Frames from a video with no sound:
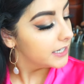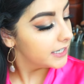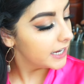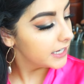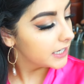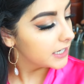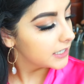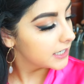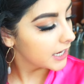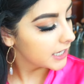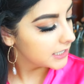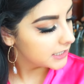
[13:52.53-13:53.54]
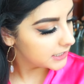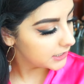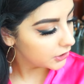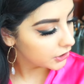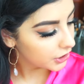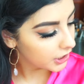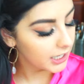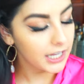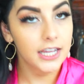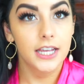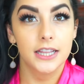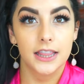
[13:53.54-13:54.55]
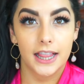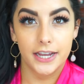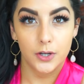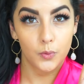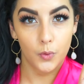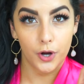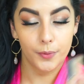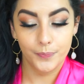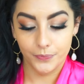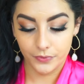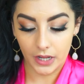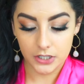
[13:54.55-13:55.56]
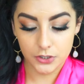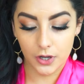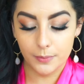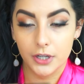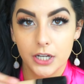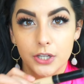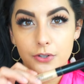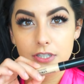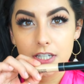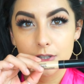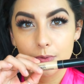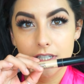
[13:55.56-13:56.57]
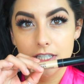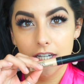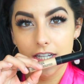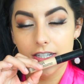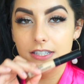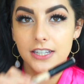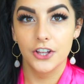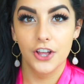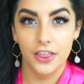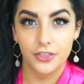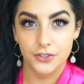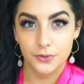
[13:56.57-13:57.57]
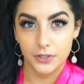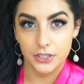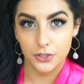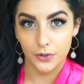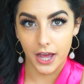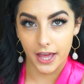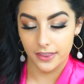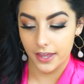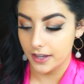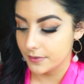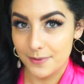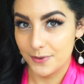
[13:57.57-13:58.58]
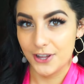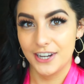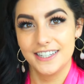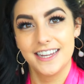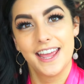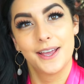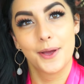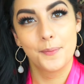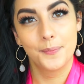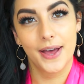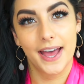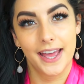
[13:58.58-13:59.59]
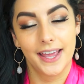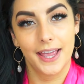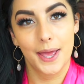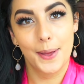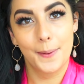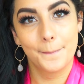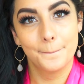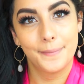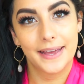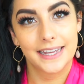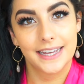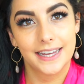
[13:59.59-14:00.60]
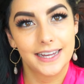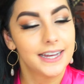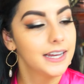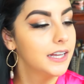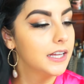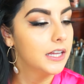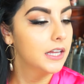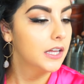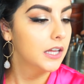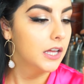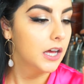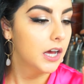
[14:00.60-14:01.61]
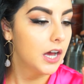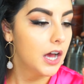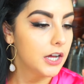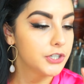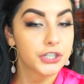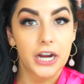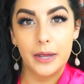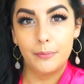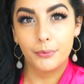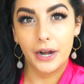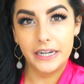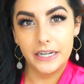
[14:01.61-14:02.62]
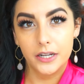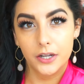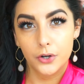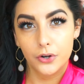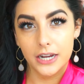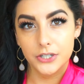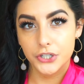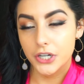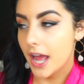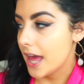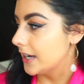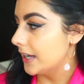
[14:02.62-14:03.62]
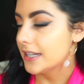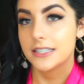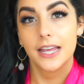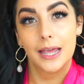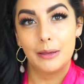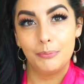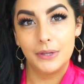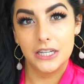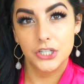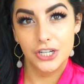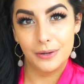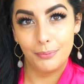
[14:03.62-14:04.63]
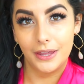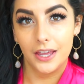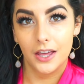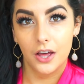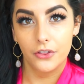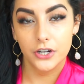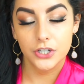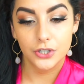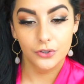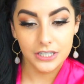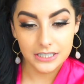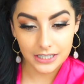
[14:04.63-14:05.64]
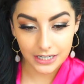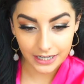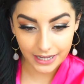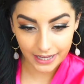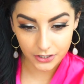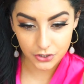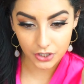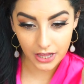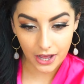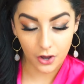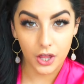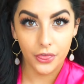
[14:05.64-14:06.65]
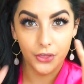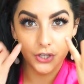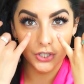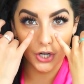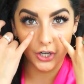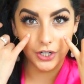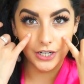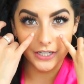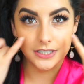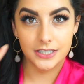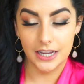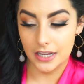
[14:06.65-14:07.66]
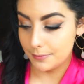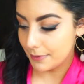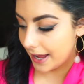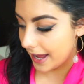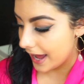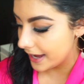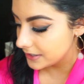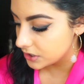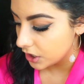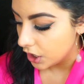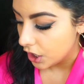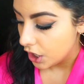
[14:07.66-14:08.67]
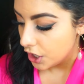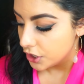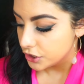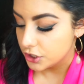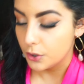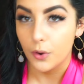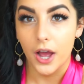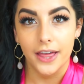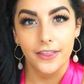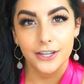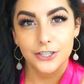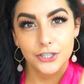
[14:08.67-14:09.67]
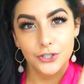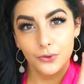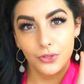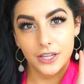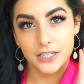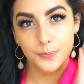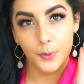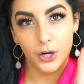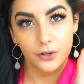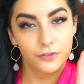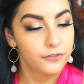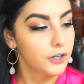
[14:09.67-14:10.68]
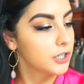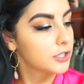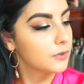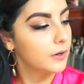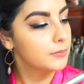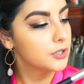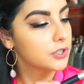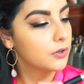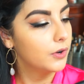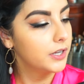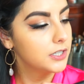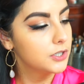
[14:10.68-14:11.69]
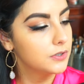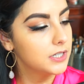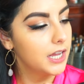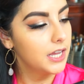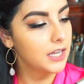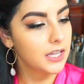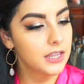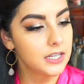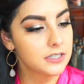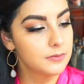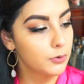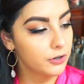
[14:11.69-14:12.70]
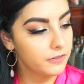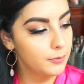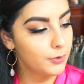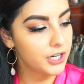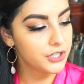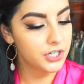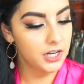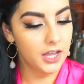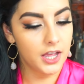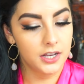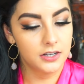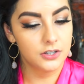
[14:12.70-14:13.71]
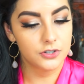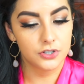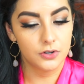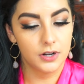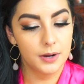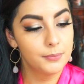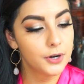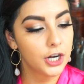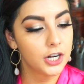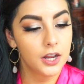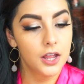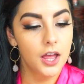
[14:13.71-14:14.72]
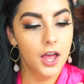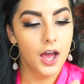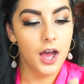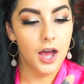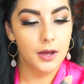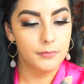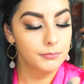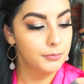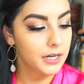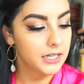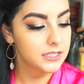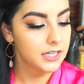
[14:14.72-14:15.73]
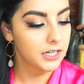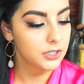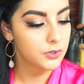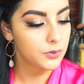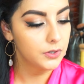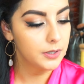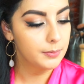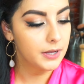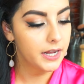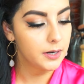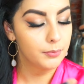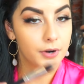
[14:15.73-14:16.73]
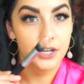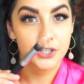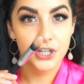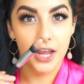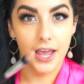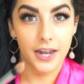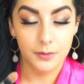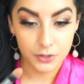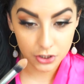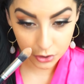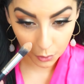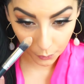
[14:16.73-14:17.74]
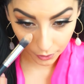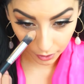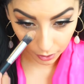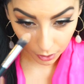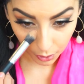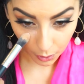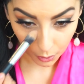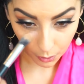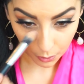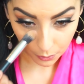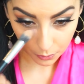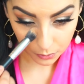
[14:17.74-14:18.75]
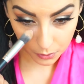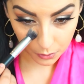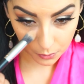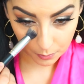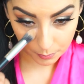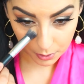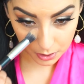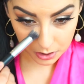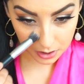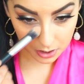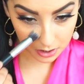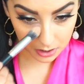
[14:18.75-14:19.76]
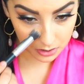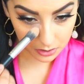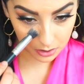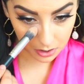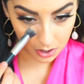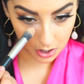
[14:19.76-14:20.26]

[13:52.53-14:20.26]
Naked Concealer in Light Warm. So I'm going to use this one to conceal and this one to highlight. I'm going to take my Becca Under Eye Brightening Corrector, and it is a peachy pink color, so this is going to cancel out the darkness in my eyes. So I like to do this part first, so I'm just going to take this Morphe brush. Again, there's no number, but it's like a tulip kind of brush, and I'm just going to put this